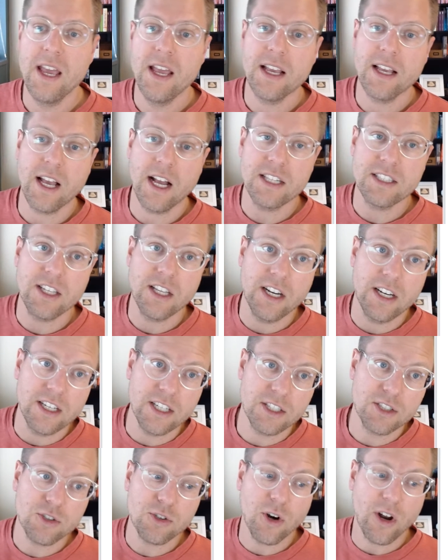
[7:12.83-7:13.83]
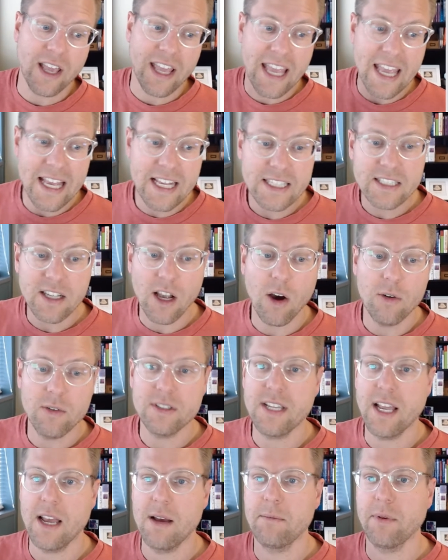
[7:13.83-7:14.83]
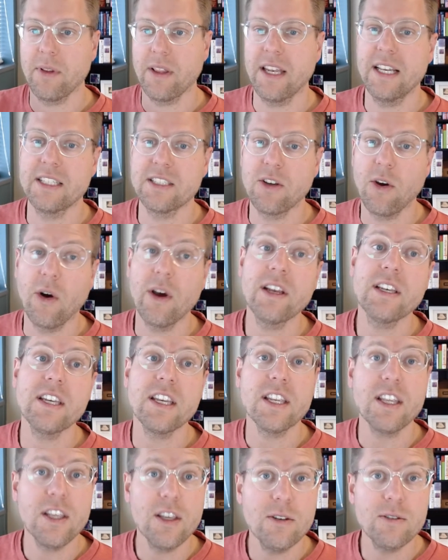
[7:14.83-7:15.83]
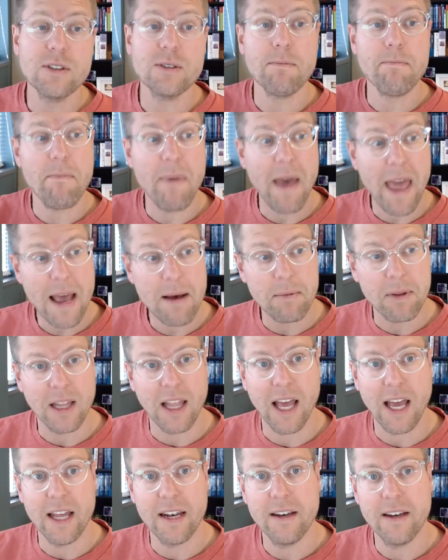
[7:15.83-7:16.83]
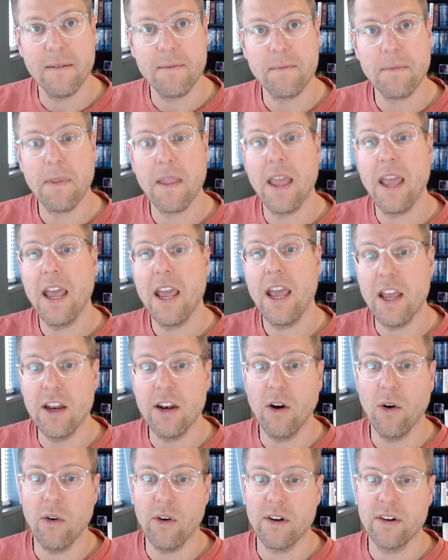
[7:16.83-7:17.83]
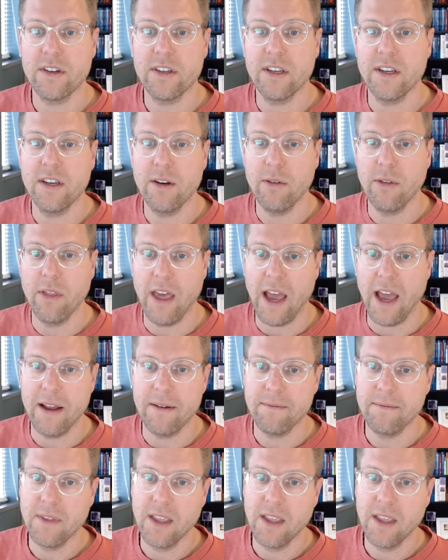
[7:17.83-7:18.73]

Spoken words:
God's going to destroy his own temple. And he's going to use Babylon in order to do that.